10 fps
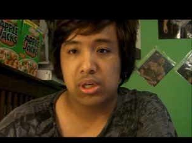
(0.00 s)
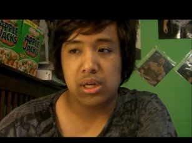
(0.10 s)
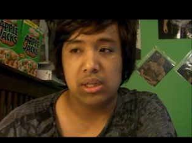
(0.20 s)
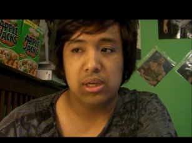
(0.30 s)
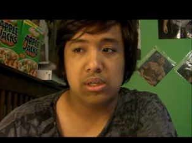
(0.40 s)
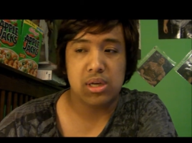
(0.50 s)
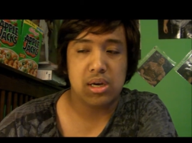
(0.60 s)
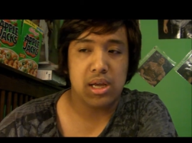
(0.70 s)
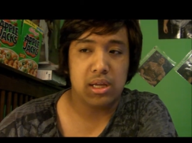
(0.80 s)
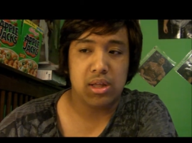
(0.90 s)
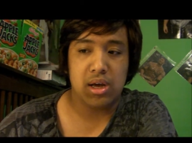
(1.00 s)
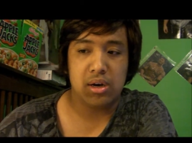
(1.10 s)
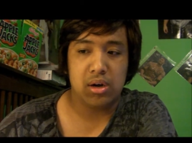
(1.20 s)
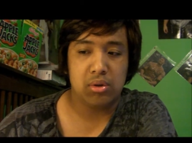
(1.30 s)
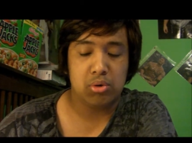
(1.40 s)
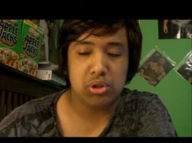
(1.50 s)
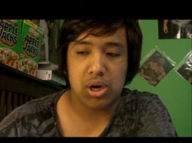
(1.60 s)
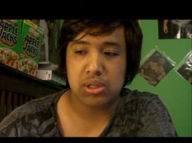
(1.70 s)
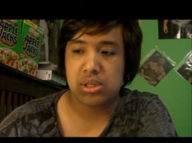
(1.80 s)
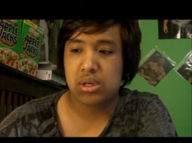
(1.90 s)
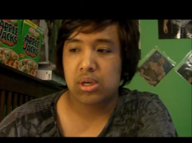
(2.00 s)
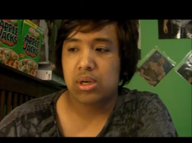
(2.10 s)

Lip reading: I think he's going to take that those shots.